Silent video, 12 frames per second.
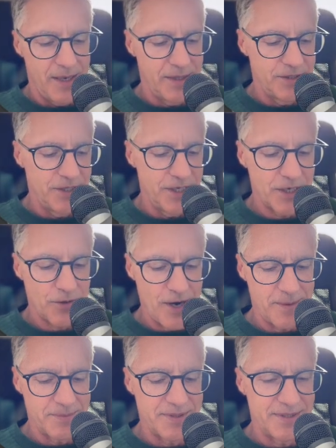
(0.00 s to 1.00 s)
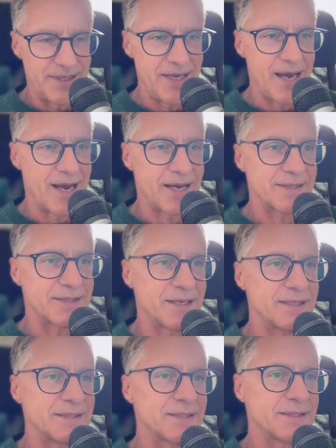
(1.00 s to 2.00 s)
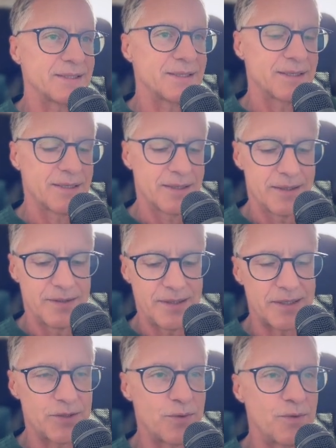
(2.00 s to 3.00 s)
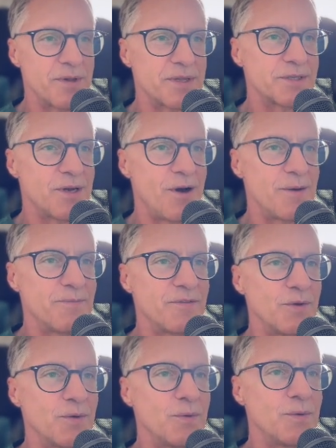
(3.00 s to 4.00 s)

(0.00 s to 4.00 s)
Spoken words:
G to grab Z axis. Actually, we'll go to the top view.